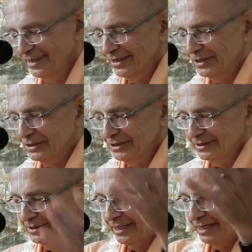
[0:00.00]
Krishna
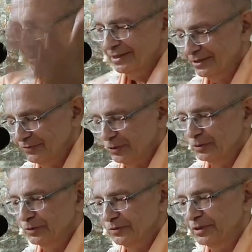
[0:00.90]
is standing in
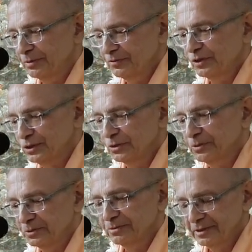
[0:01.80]
front of him,
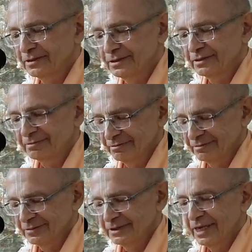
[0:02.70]
Vishnu is
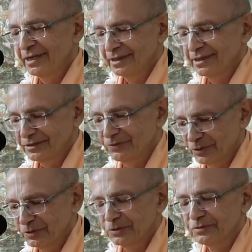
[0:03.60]
standing in
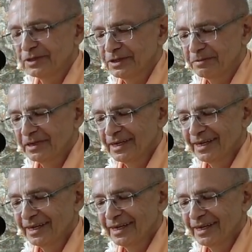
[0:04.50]
front of him,